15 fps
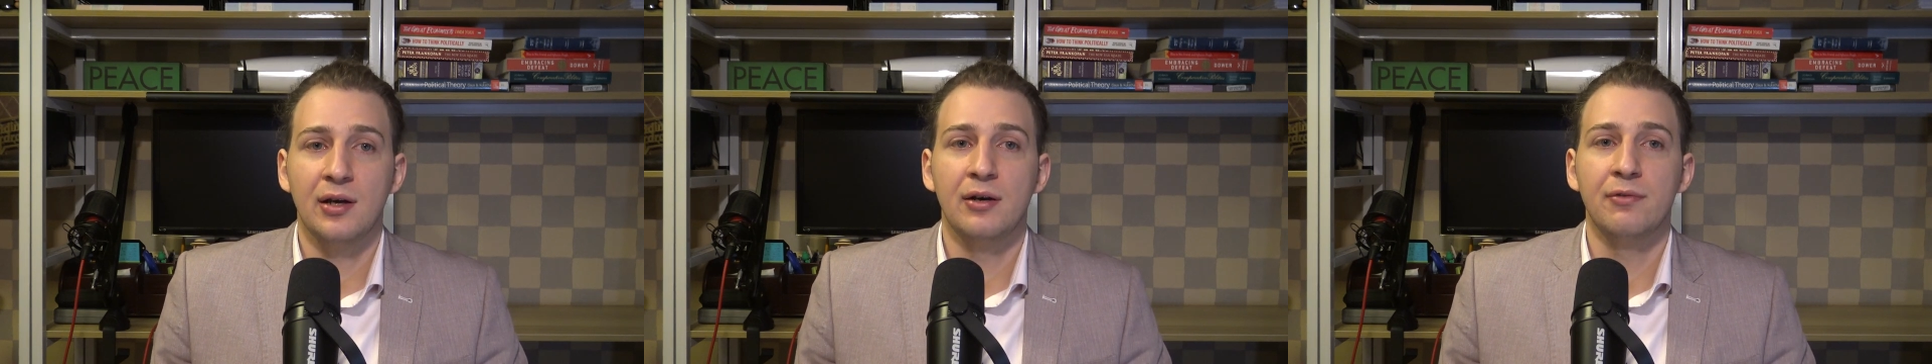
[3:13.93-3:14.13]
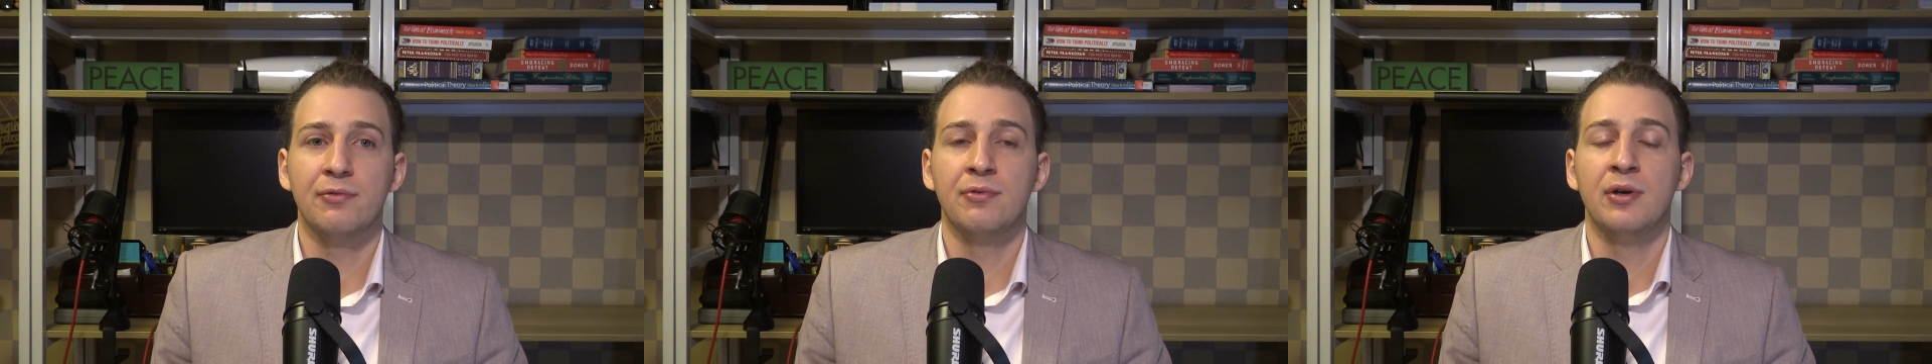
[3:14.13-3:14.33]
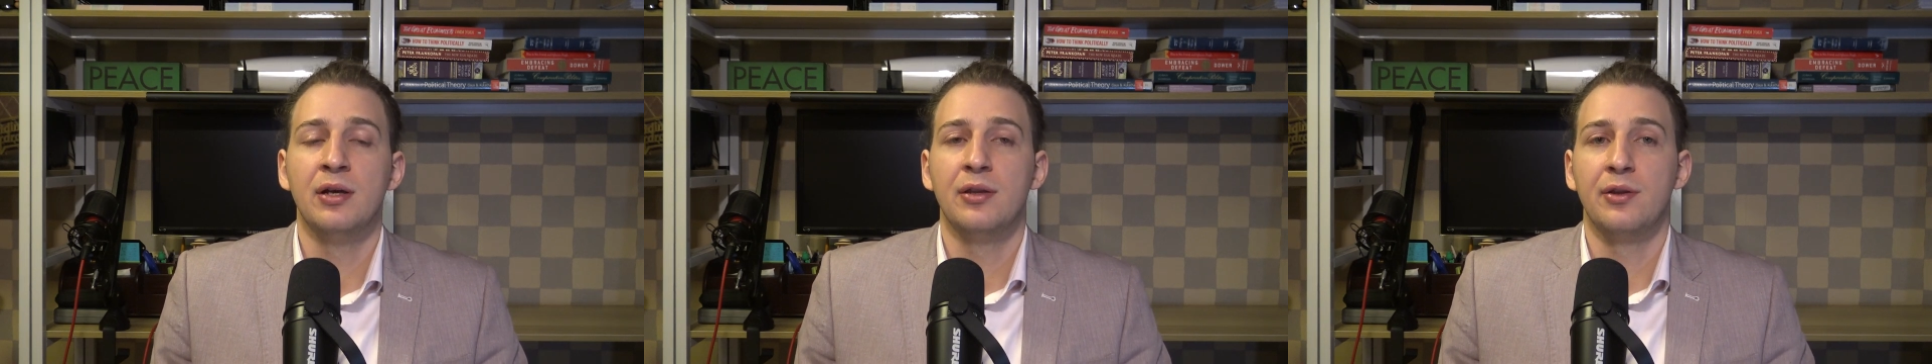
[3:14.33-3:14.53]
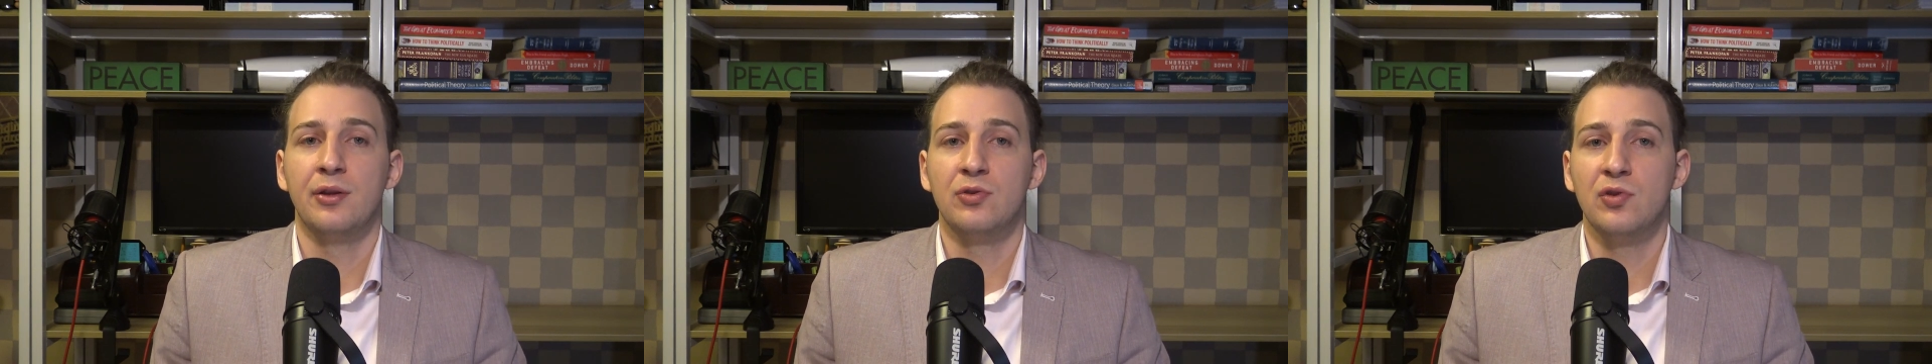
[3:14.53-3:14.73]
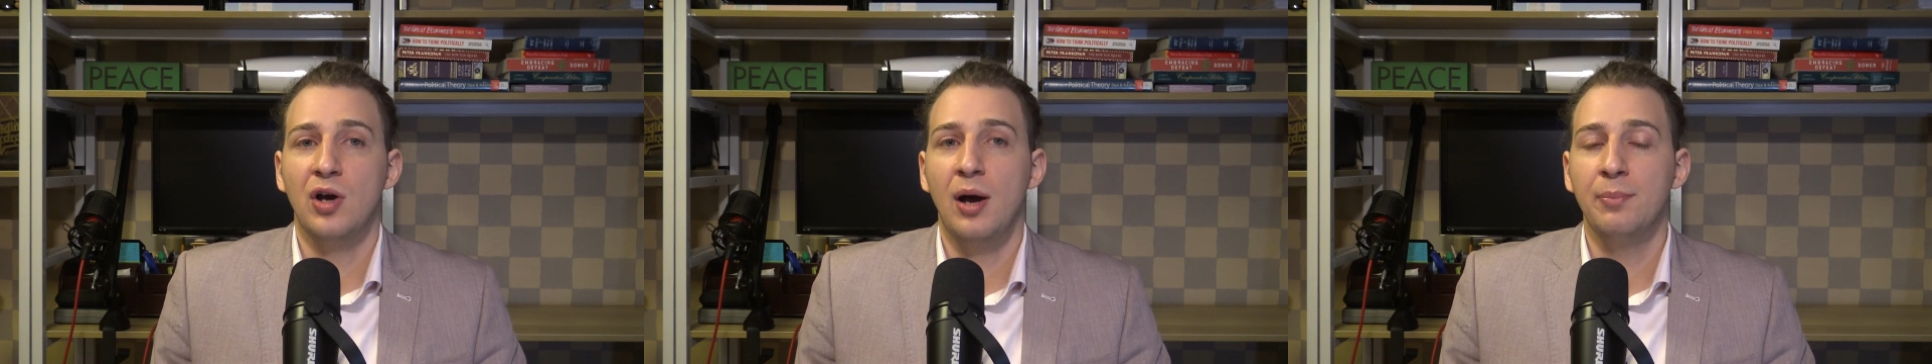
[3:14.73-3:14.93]
of the
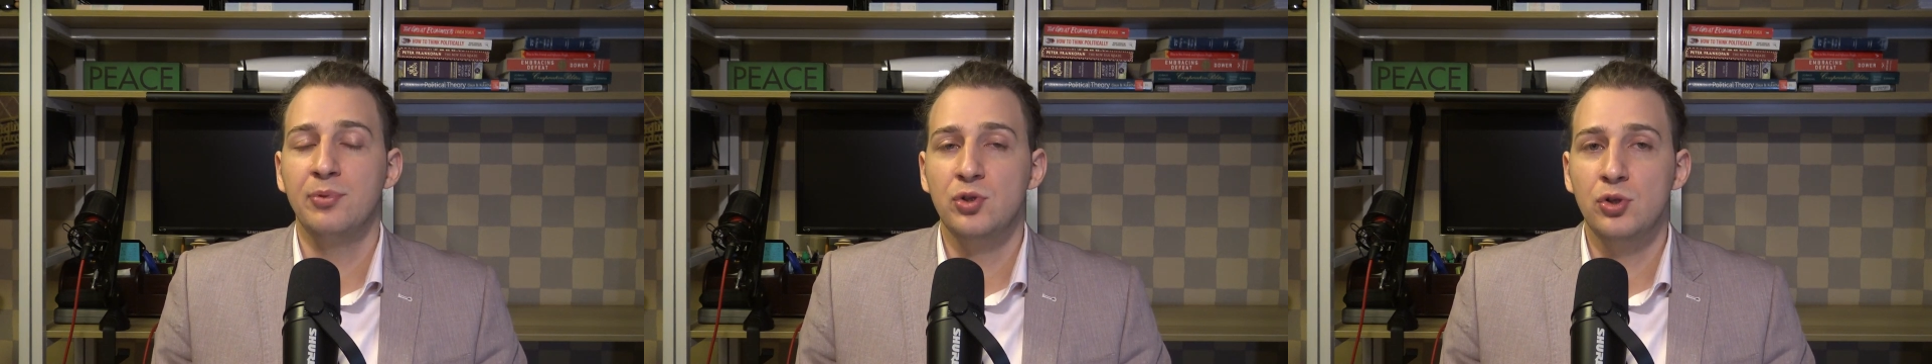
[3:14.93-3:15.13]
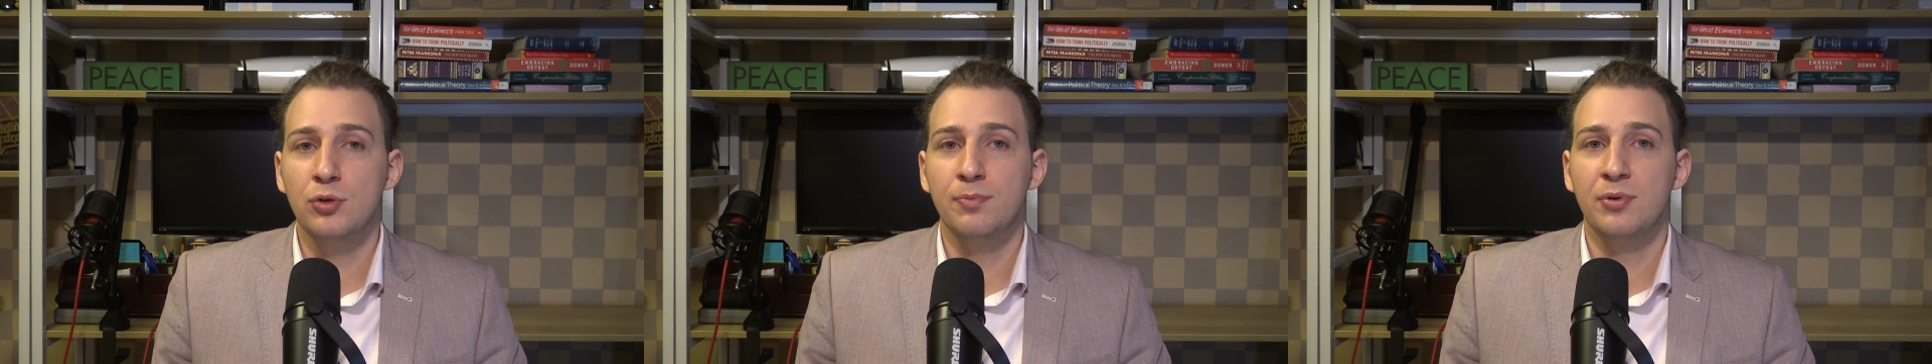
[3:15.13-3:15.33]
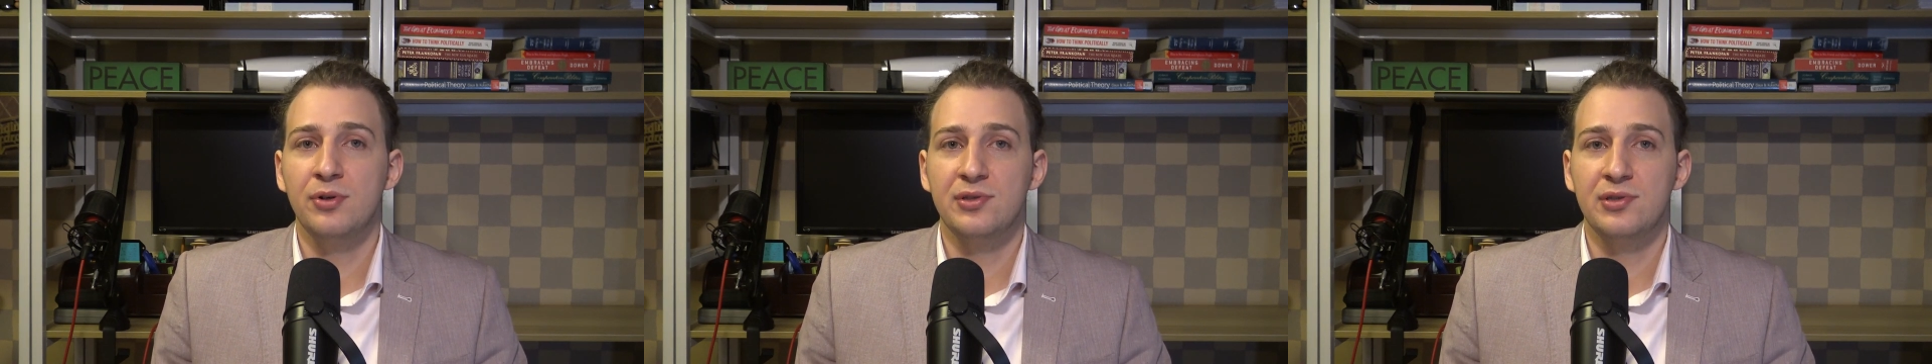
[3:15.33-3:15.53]
top 2%